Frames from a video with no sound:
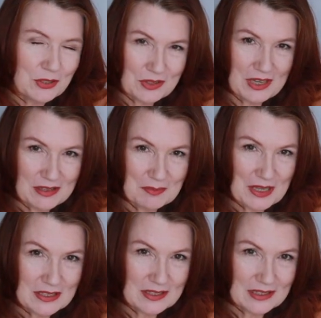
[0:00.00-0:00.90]
not the only
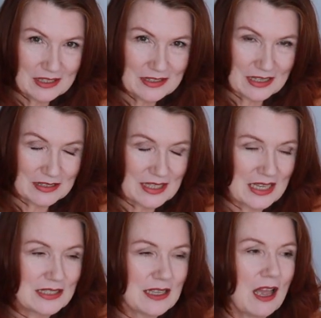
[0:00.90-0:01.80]
person that does
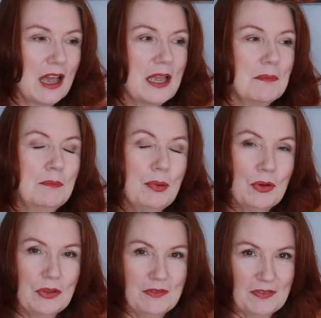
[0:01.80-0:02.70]
this. I
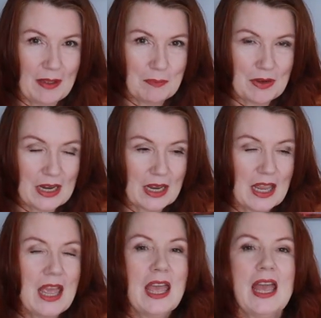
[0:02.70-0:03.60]
bought the fabric.
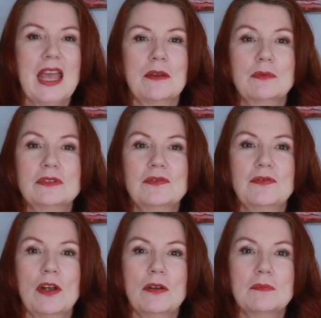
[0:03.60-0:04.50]
It was
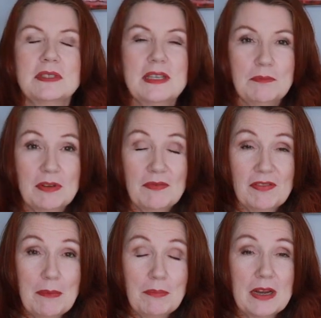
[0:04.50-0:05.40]
from Simply
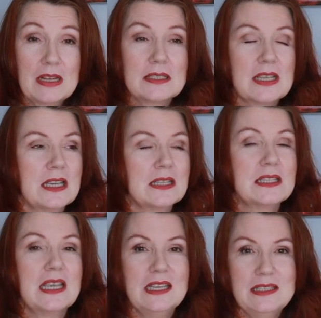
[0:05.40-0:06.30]
Fabrics.
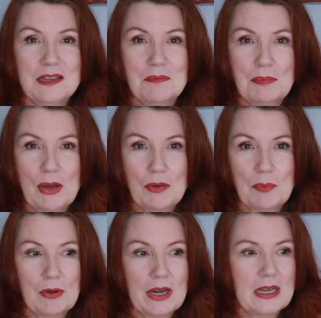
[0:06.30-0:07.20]
It's Indian
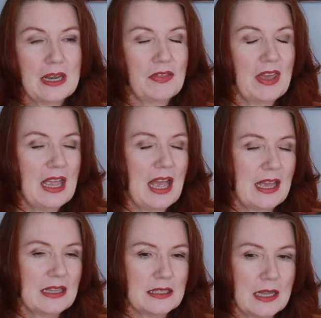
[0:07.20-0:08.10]
block print. They
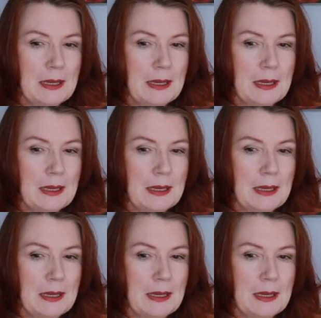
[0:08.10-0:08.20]
had